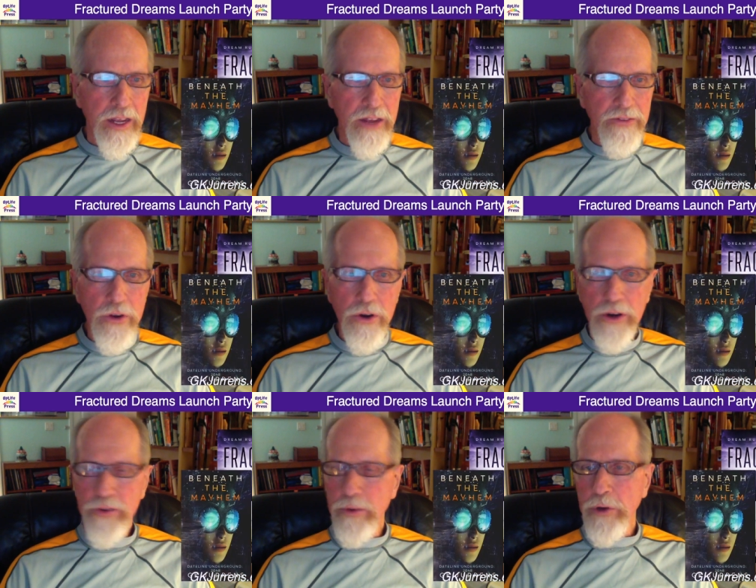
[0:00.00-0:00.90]
If you're
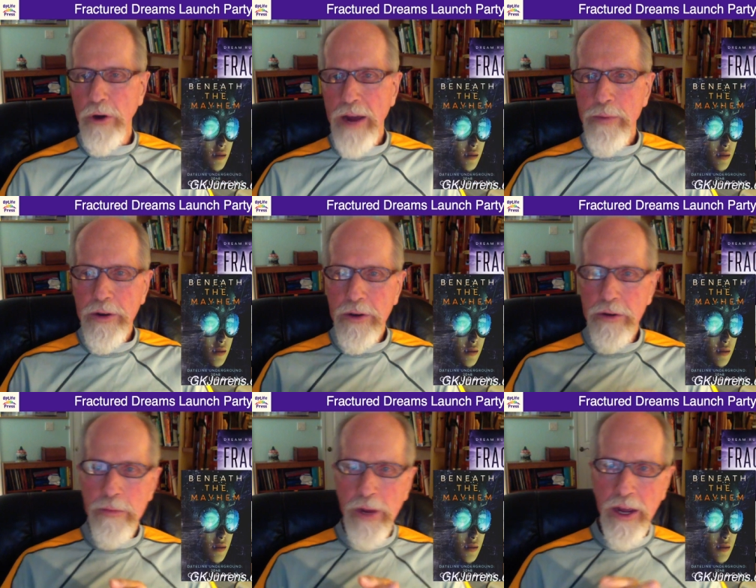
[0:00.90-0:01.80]
a subscriber
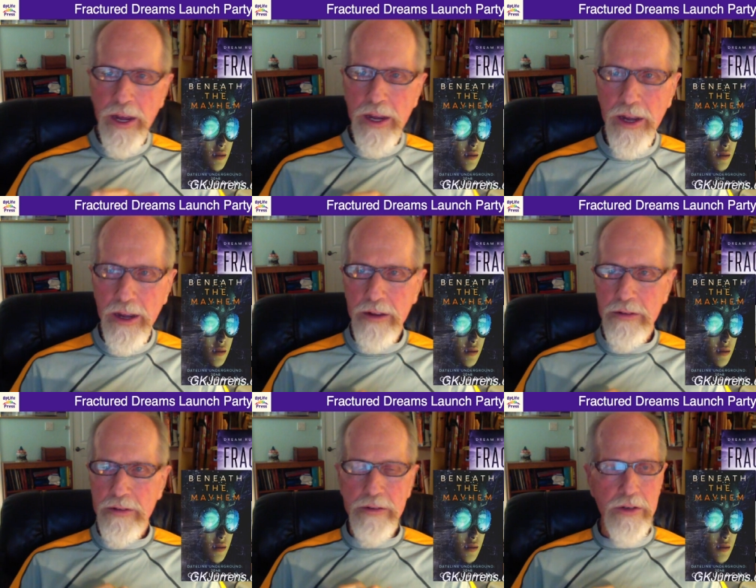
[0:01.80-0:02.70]
to
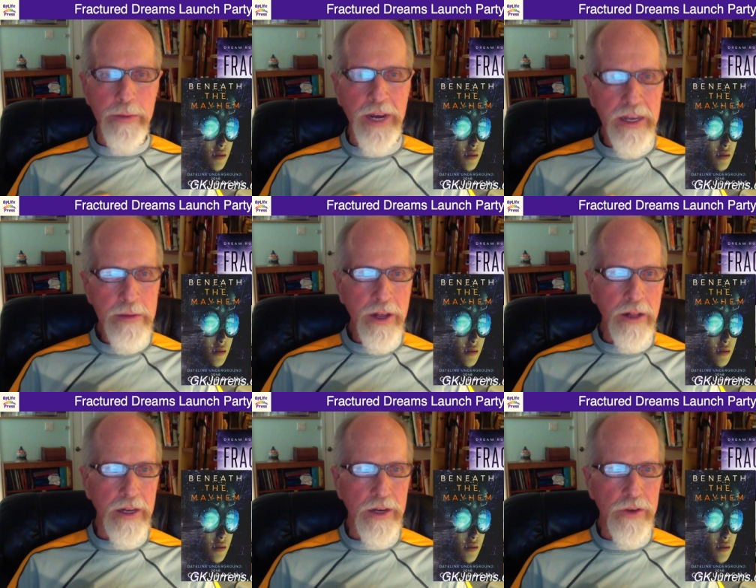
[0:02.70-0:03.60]
my
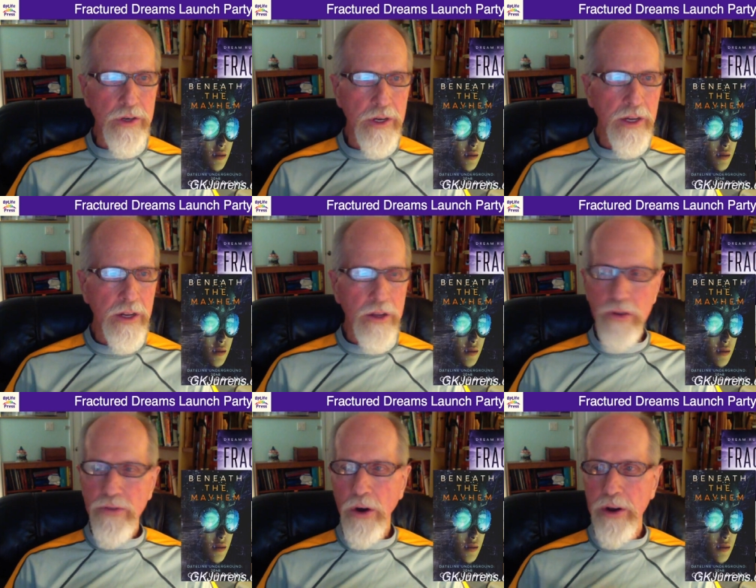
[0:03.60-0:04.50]
email list,
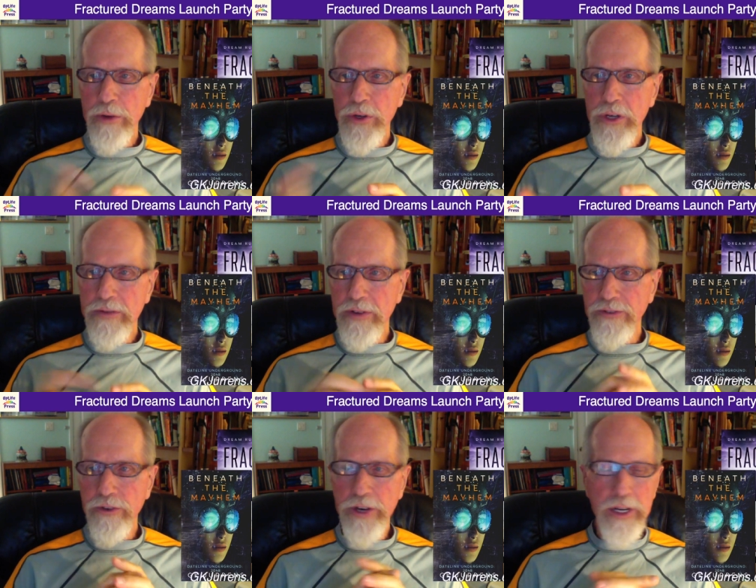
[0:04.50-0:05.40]
you've already received a
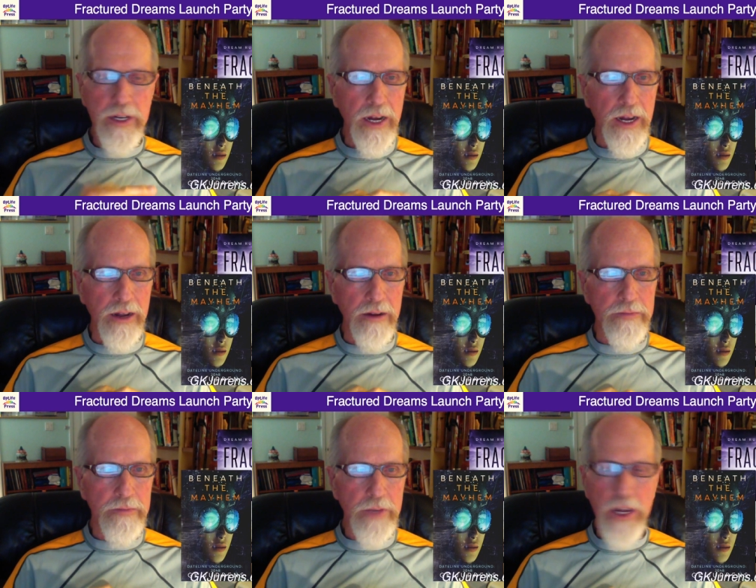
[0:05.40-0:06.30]
free
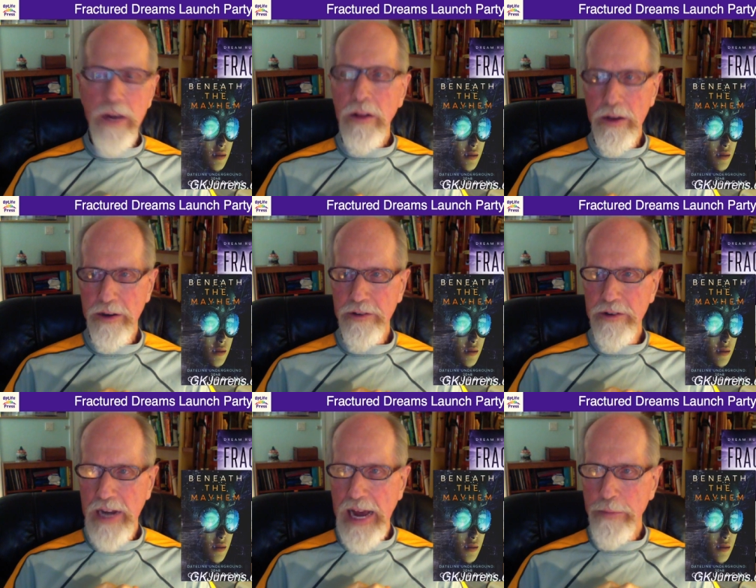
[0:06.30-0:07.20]
Kindle
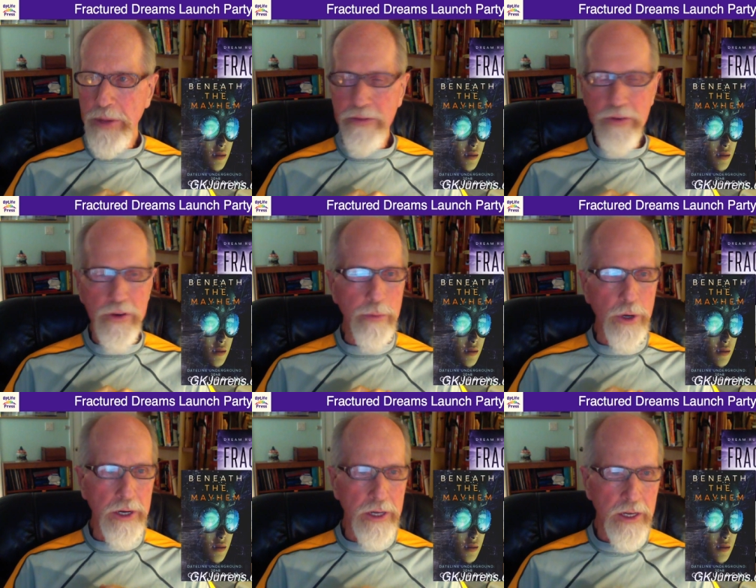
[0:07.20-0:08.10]
edition copy of this
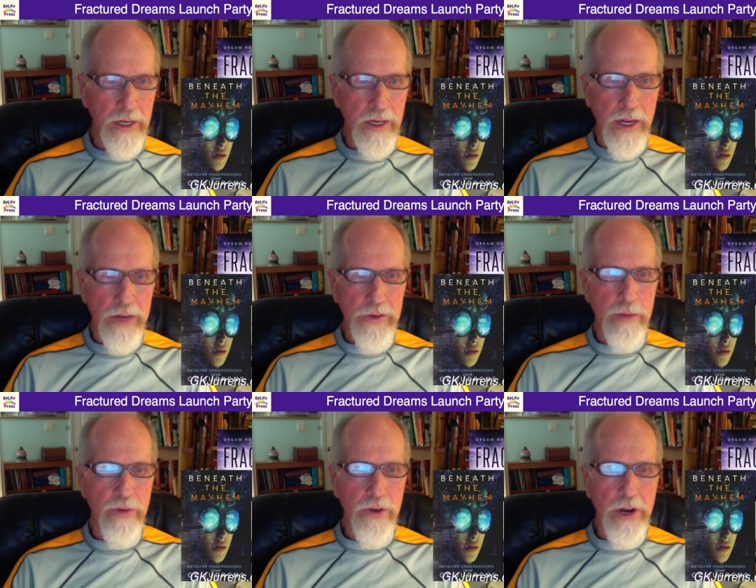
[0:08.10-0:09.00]
book, and
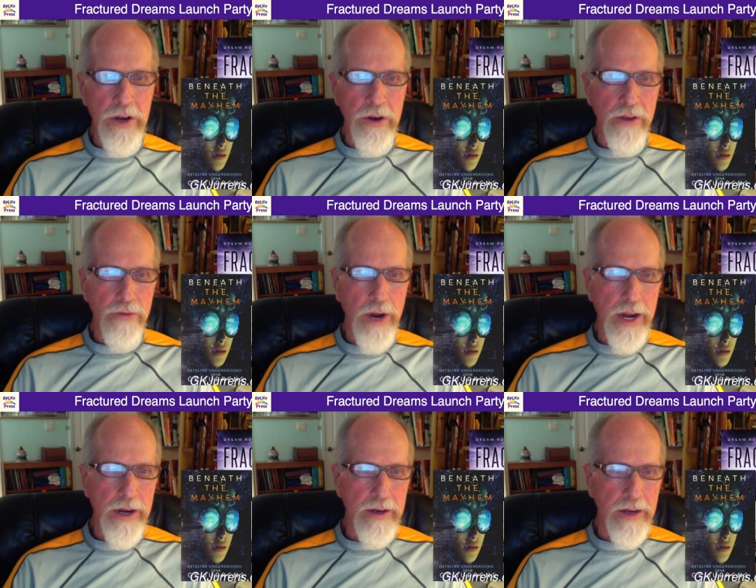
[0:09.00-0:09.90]
some of you I know have read it.